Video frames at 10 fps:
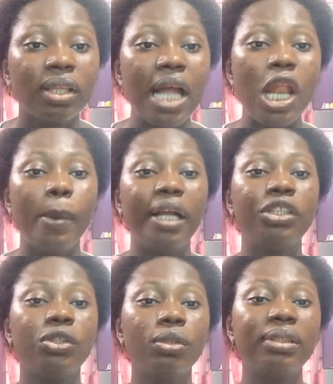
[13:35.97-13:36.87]
And number
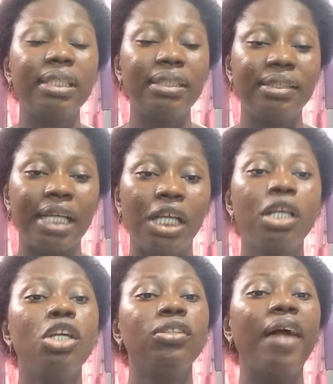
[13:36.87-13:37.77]
two thing is that
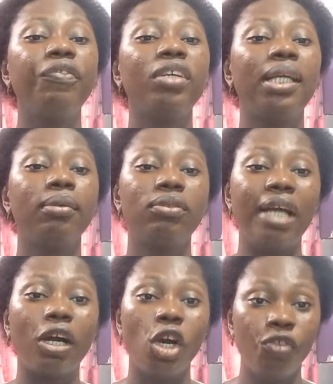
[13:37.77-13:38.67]
you have to keep
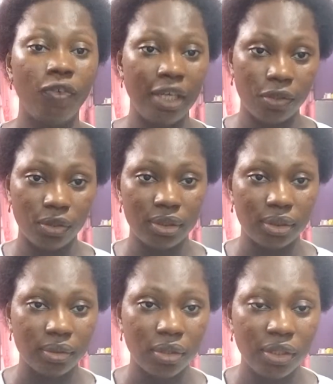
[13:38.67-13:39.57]
track of your records.
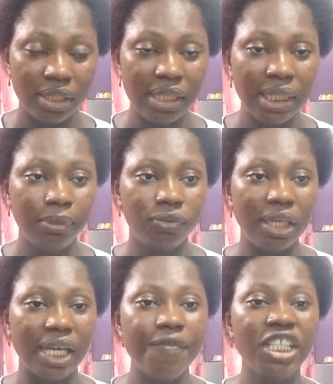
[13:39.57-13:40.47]
Okay, keep
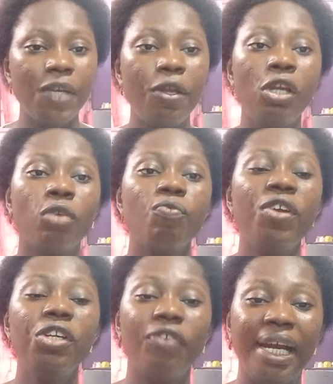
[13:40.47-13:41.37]
track every day when
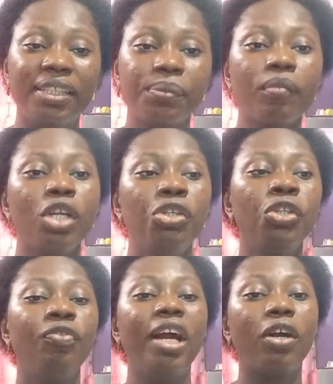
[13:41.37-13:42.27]
you write,
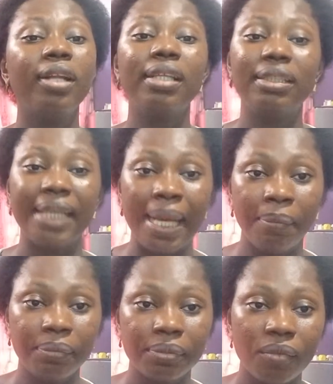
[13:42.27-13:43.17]
you record the
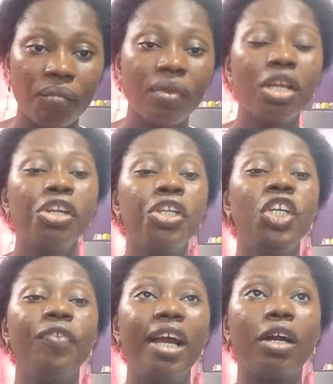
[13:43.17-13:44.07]
time,
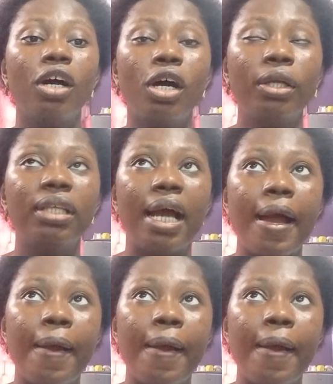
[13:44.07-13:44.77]
you record